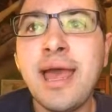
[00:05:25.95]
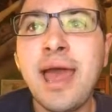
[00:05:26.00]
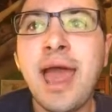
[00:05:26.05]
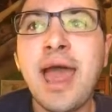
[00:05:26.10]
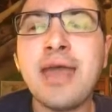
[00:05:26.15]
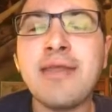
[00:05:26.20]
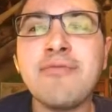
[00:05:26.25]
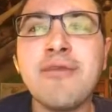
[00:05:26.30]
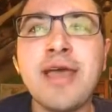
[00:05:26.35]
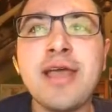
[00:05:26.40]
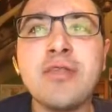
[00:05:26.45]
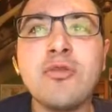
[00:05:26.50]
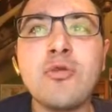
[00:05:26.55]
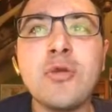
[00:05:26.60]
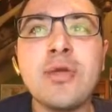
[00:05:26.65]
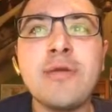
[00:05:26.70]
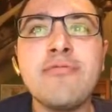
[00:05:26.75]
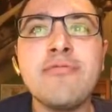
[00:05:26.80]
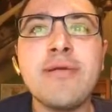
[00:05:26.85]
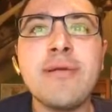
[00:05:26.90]

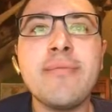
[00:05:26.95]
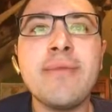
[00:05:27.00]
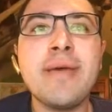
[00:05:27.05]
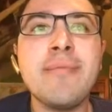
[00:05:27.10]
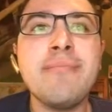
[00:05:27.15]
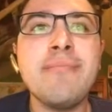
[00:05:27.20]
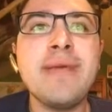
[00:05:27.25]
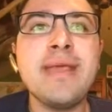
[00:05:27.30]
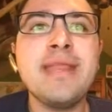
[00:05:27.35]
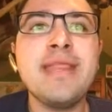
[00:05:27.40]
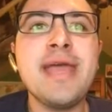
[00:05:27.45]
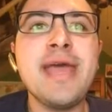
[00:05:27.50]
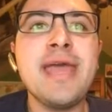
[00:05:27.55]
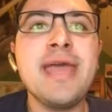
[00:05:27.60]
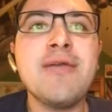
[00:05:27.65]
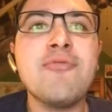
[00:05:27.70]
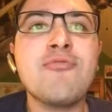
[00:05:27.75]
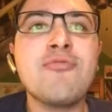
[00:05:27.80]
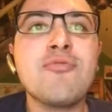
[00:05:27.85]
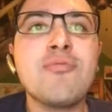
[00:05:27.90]
advisory from
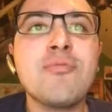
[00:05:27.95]
midnight